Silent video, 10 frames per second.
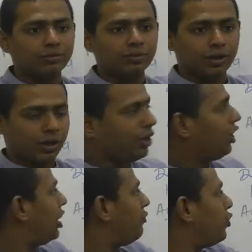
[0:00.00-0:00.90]

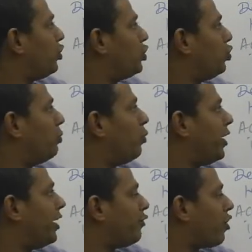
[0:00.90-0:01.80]
Yes. If you shoot
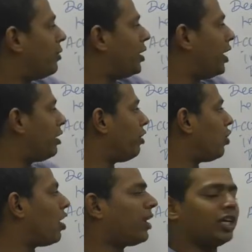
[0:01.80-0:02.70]
bullet from here, it will
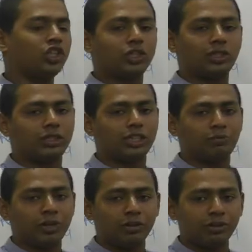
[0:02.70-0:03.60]
not hit
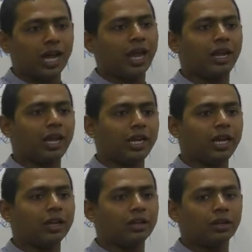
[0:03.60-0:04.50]
CGP. It will directly hit